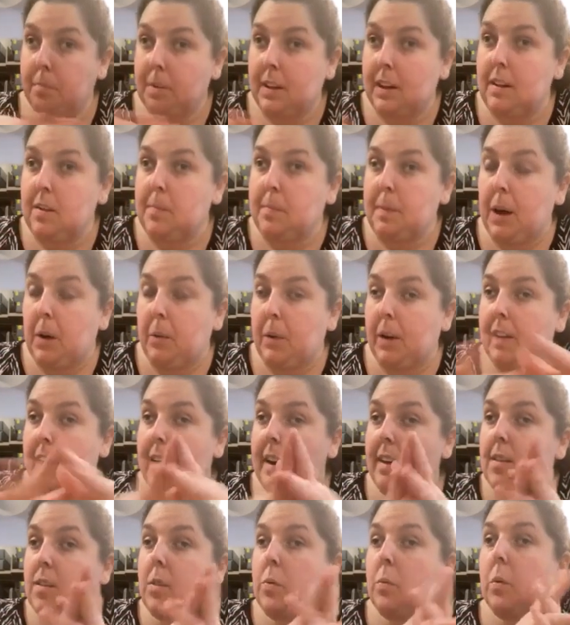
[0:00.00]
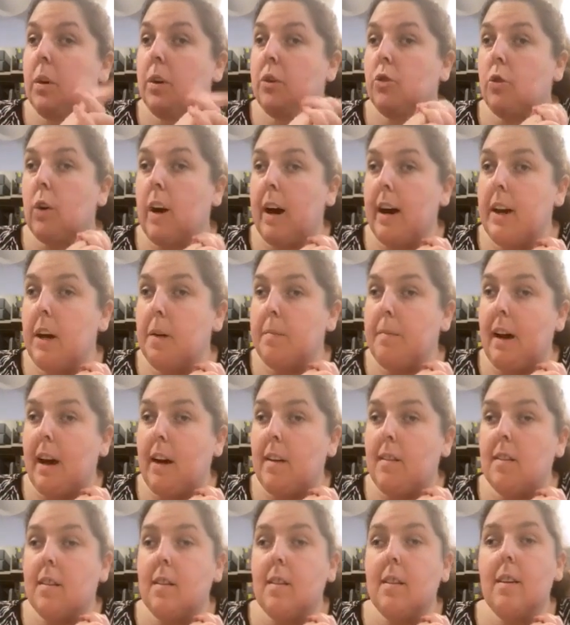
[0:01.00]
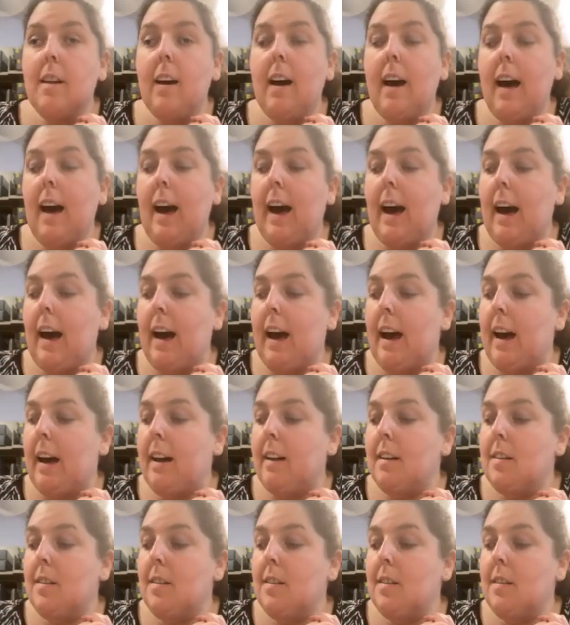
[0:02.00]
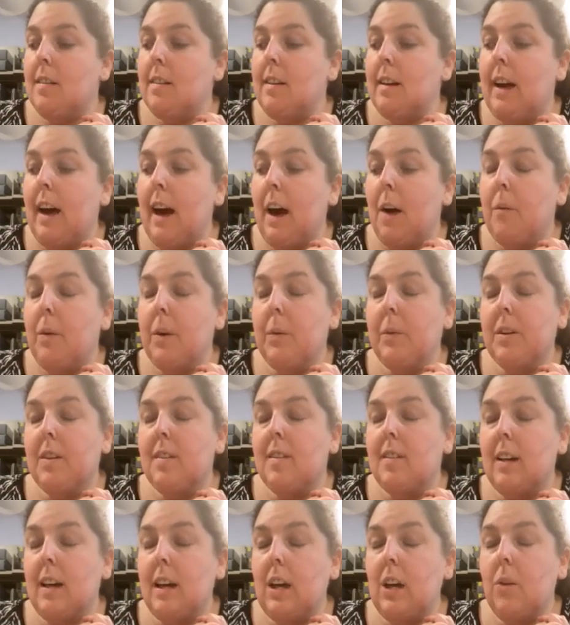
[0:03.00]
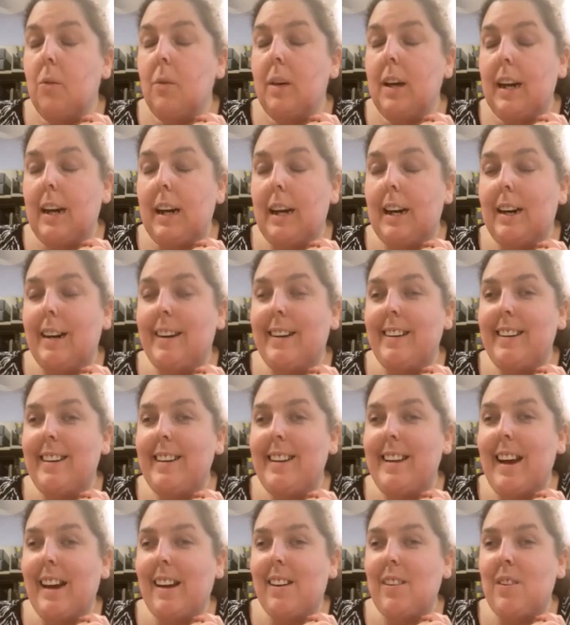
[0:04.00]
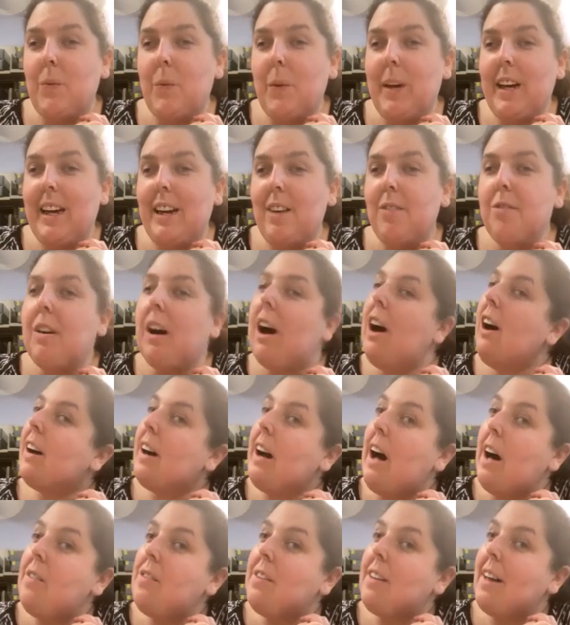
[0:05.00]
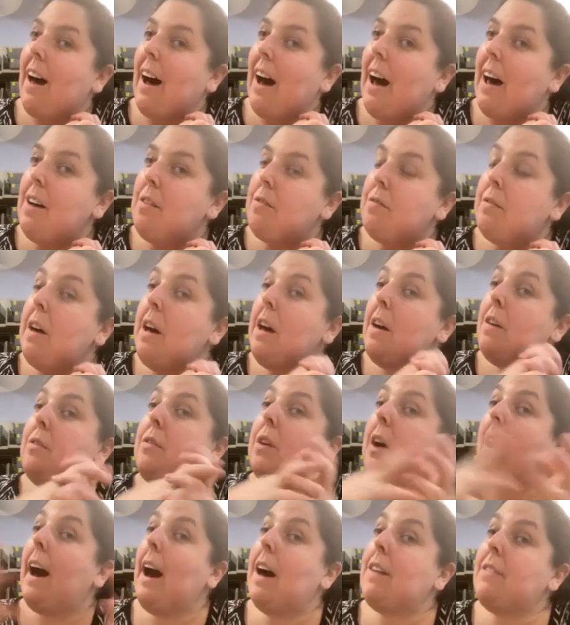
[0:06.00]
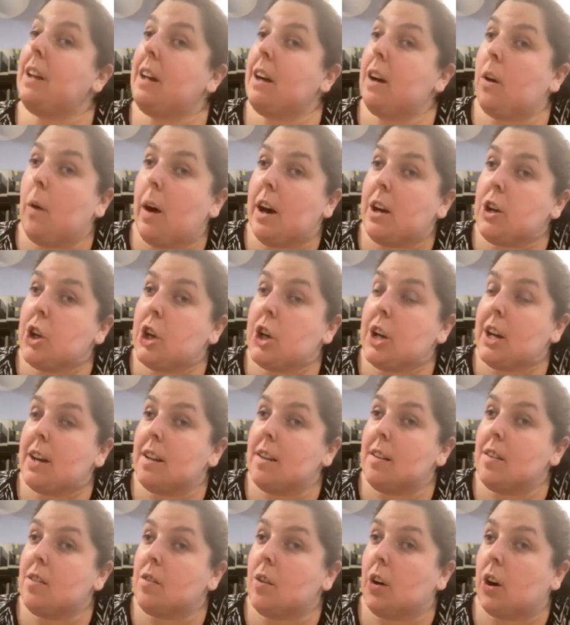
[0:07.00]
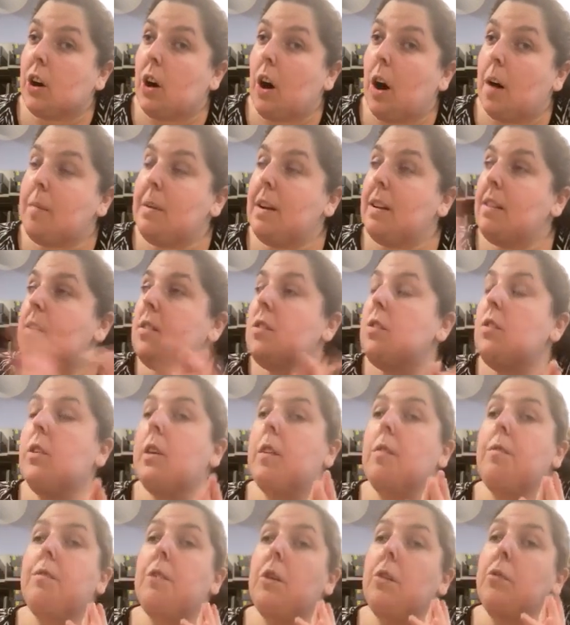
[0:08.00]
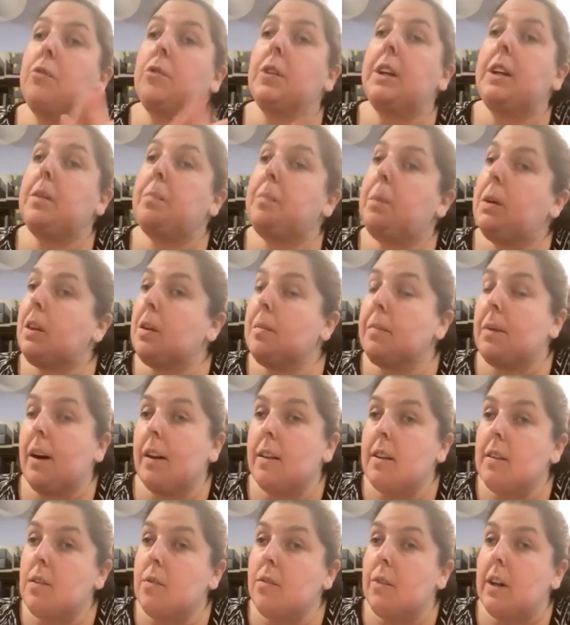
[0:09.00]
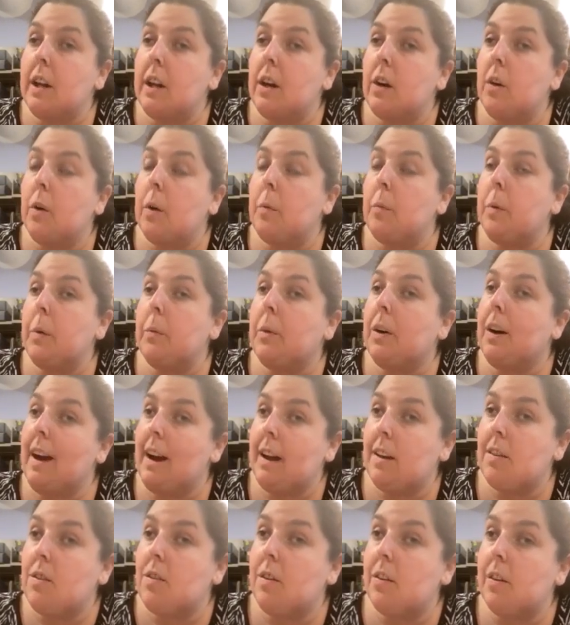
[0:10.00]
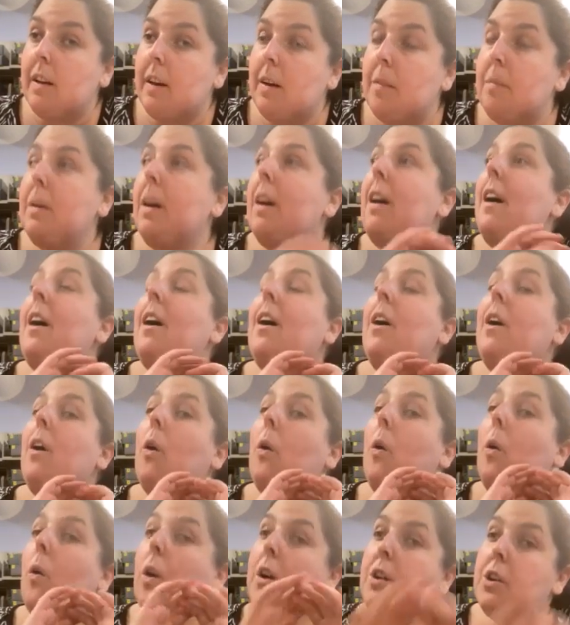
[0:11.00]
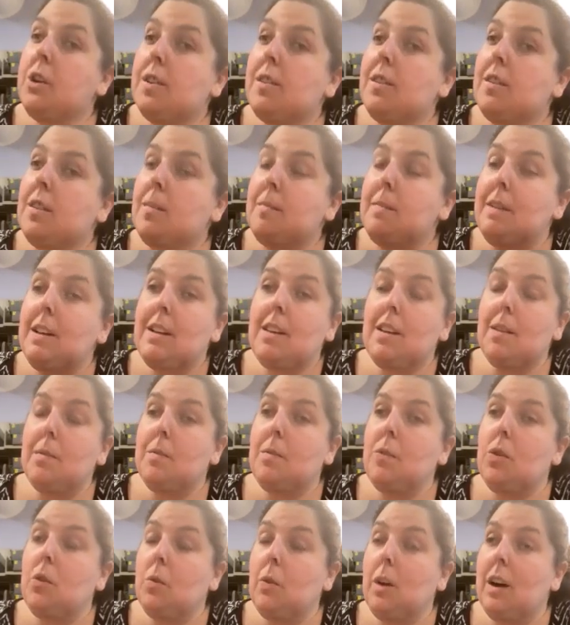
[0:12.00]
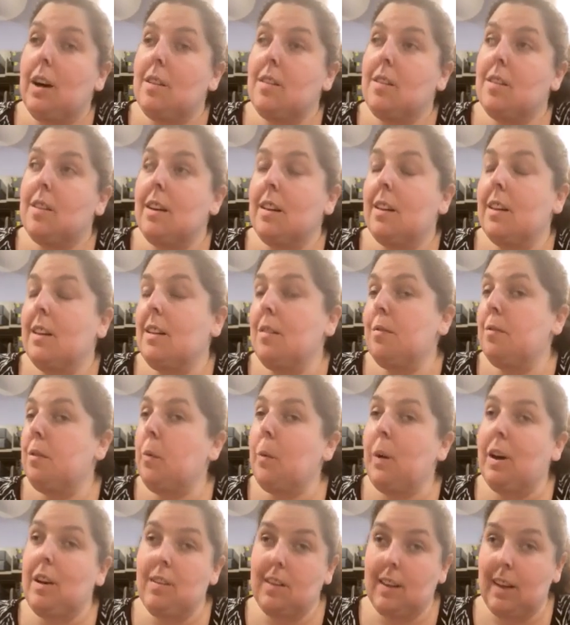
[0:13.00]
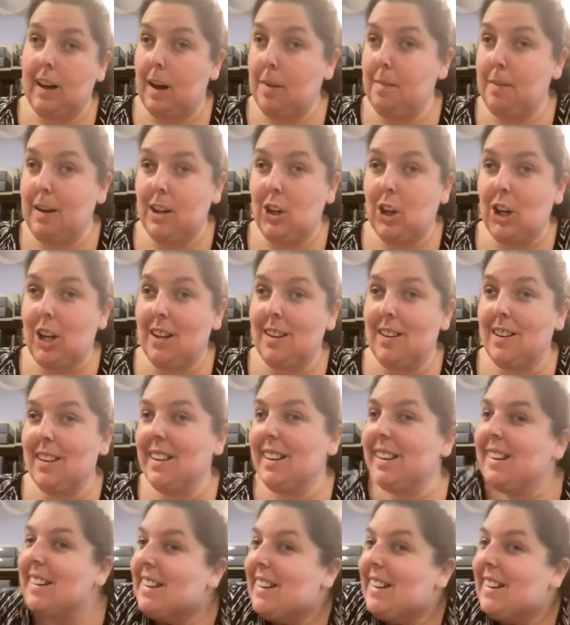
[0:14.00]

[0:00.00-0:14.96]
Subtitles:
Please bear with us. We're trying our best. And yeah, we will see you here next week for Archives Live. If you have any questions or comments, you can feel free to put them on this video and we will answer them, or just submit them to us in the different ways that I mentioned.